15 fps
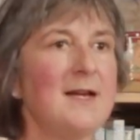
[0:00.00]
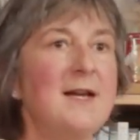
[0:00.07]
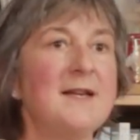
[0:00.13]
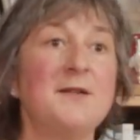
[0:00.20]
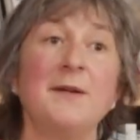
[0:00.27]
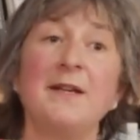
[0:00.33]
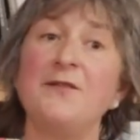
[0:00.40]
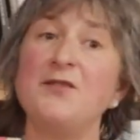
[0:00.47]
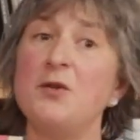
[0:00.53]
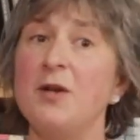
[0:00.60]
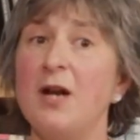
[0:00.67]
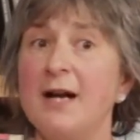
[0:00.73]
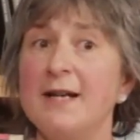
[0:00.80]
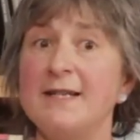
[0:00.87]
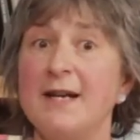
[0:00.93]
So it gives you an
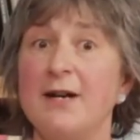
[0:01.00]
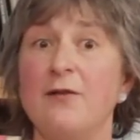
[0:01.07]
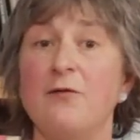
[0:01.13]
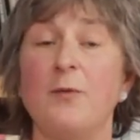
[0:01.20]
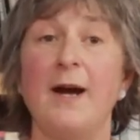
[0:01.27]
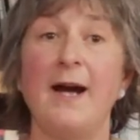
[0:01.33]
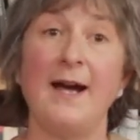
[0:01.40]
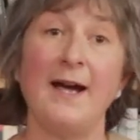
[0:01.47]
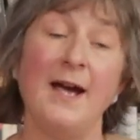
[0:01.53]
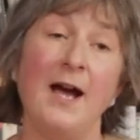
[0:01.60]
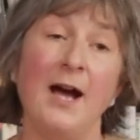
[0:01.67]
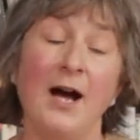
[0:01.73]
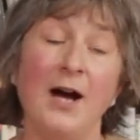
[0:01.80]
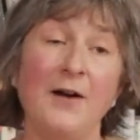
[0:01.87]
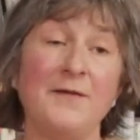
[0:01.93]
idea of where
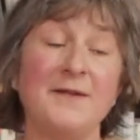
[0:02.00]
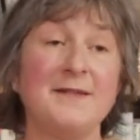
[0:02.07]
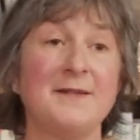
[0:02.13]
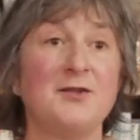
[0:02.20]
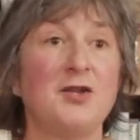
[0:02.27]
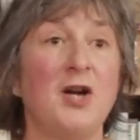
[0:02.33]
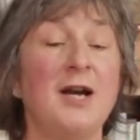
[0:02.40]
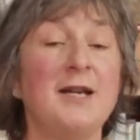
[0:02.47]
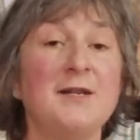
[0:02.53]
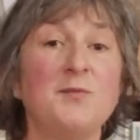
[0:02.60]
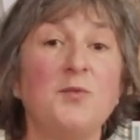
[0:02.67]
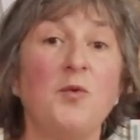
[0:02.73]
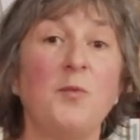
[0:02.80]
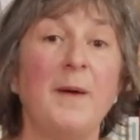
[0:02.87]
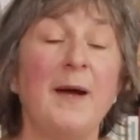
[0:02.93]
this Chinese
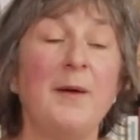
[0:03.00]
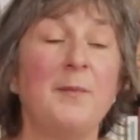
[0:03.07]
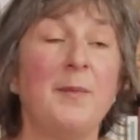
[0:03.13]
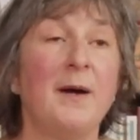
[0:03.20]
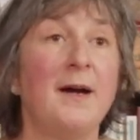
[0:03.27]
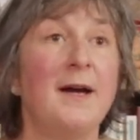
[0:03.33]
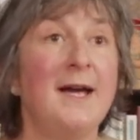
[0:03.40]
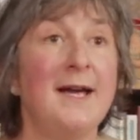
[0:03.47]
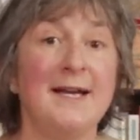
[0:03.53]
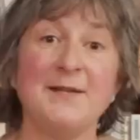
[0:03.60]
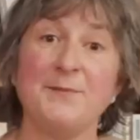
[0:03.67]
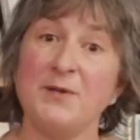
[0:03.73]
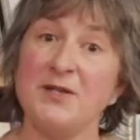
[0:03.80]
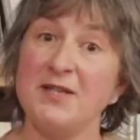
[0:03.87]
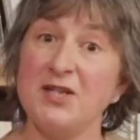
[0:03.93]
wallpaper is
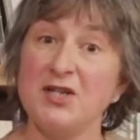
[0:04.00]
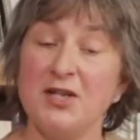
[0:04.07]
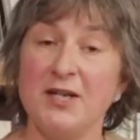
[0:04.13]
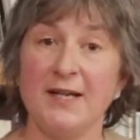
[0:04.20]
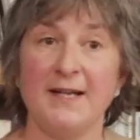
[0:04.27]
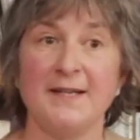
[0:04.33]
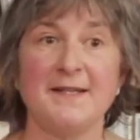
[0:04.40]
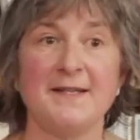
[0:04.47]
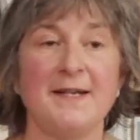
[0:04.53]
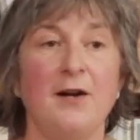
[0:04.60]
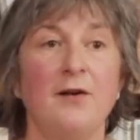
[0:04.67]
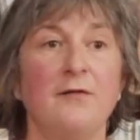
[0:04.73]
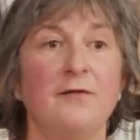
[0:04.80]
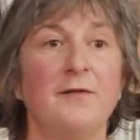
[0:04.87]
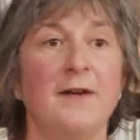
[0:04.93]
positioning
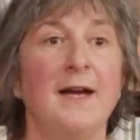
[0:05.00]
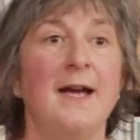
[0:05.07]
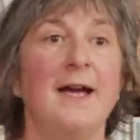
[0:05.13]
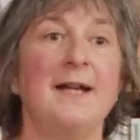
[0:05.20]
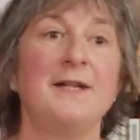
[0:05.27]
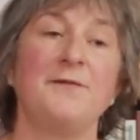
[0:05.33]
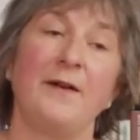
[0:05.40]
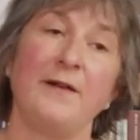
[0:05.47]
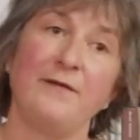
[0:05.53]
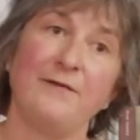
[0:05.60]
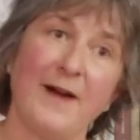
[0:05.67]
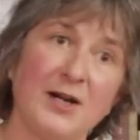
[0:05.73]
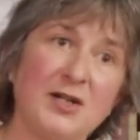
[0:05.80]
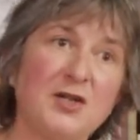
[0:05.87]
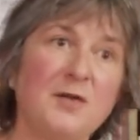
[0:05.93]
itself. It's very
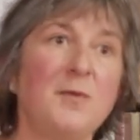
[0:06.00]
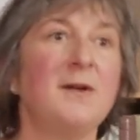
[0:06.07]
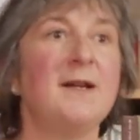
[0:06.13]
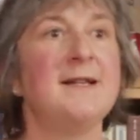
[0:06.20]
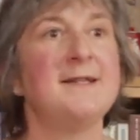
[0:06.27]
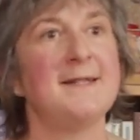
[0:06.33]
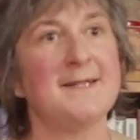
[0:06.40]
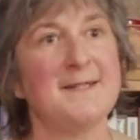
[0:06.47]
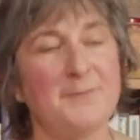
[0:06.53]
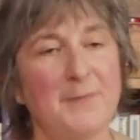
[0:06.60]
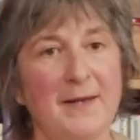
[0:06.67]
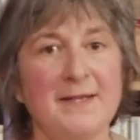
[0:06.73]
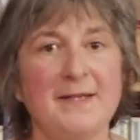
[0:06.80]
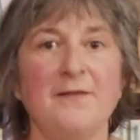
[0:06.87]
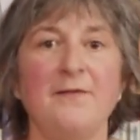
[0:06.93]
fashionable, it's
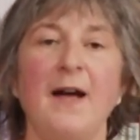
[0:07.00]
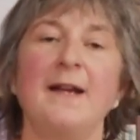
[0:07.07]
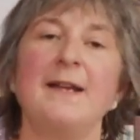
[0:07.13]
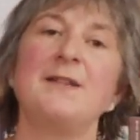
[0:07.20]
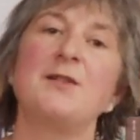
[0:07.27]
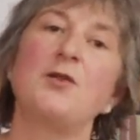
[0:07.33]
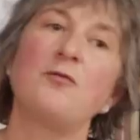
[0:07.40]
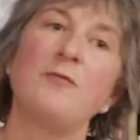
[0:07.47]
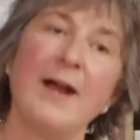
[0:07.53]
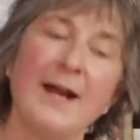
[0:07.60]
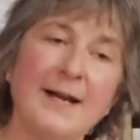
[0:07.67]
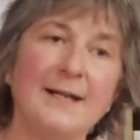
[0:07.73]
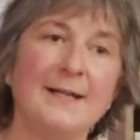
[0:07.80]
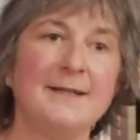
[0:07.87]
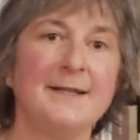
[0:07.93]
expensive, and it's
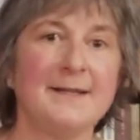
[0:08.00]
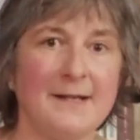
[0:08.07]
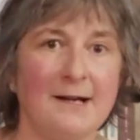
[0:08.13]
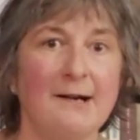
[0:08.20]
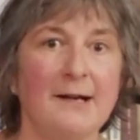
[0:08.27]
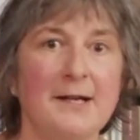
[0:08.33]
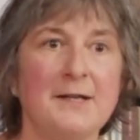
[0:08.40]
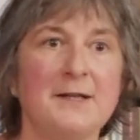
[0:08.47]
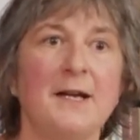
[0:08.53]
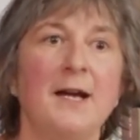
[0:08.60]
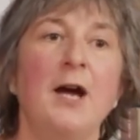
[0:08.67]
greatly desired